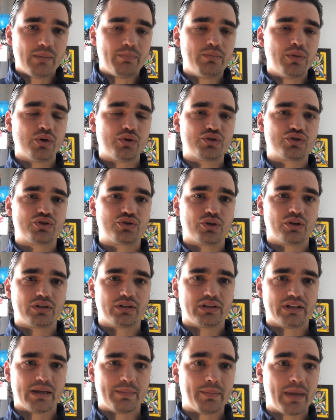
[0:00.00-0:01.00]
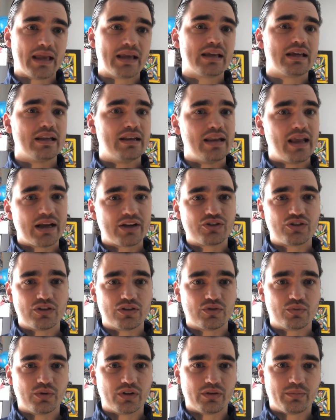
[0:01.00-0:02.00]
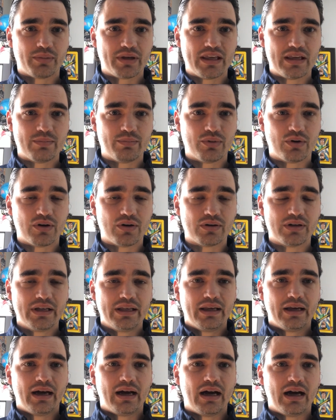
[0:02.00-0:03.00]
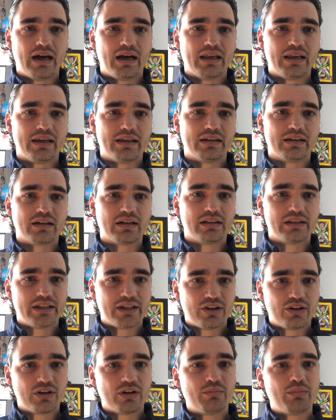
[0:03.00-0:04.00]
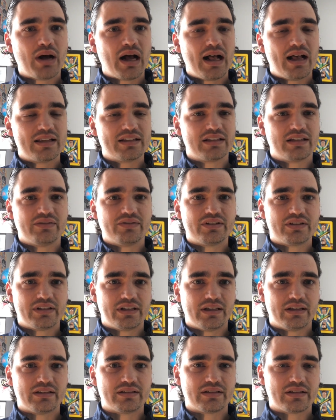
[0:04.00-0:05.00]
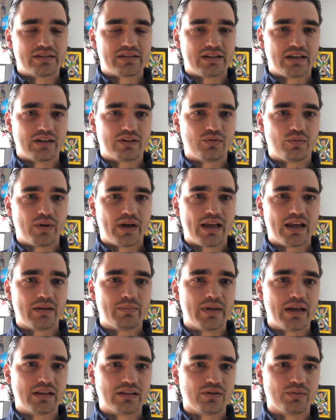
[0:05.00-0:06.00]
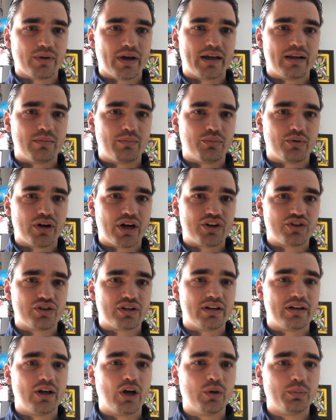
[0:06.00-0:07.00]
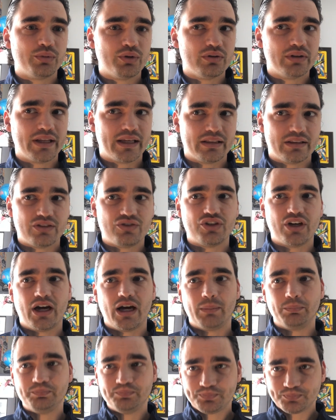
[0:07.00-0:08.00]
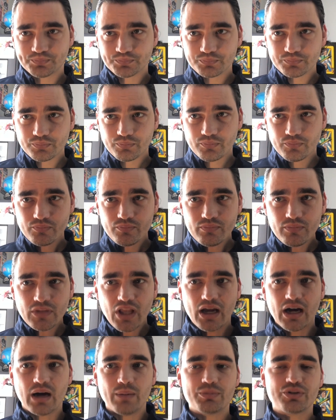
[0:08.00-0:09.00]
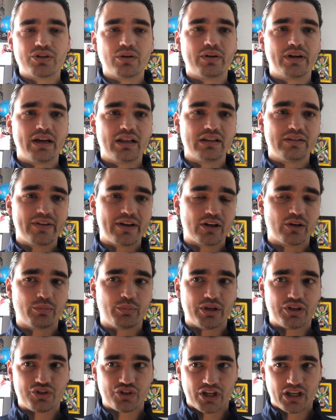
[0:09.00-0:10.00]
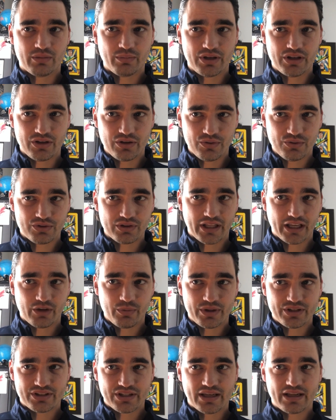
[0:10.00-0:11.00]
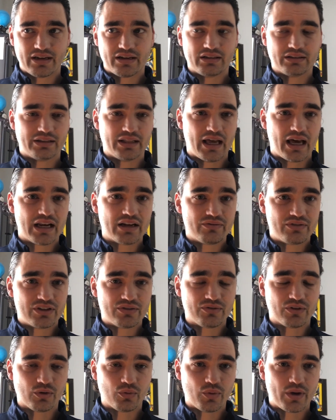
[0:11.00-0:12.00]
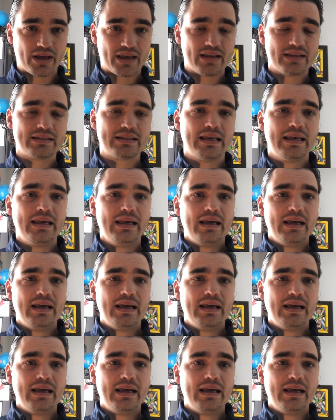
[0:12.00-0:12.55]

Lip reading: most certainly make connections with people in a clear and positive and succinct way, and make the right impression and help you land the job. So an elevator pitch can be used, like we said, in a lot of different ways,